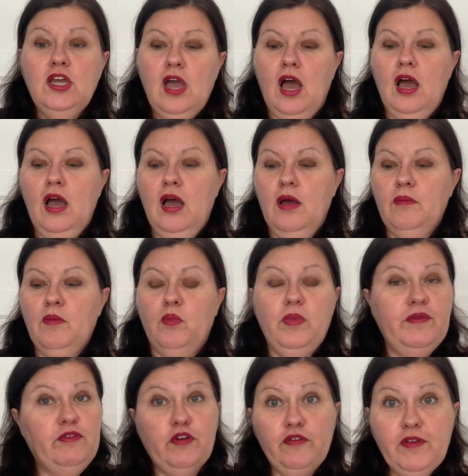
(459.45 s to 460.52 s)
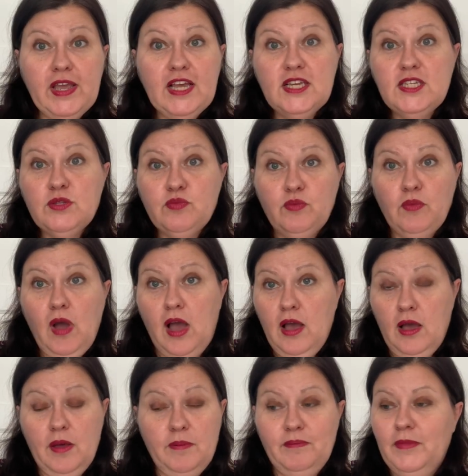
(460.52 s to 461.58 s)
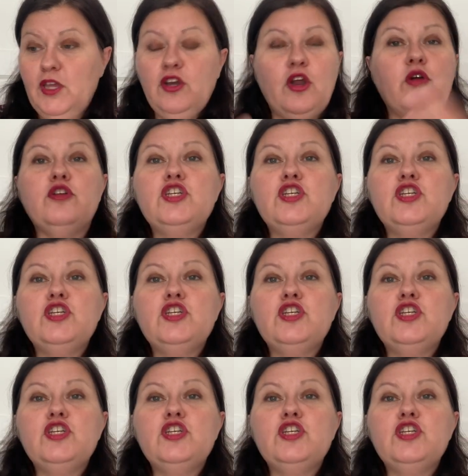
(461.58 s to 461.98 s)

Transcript: with your fingers, you know,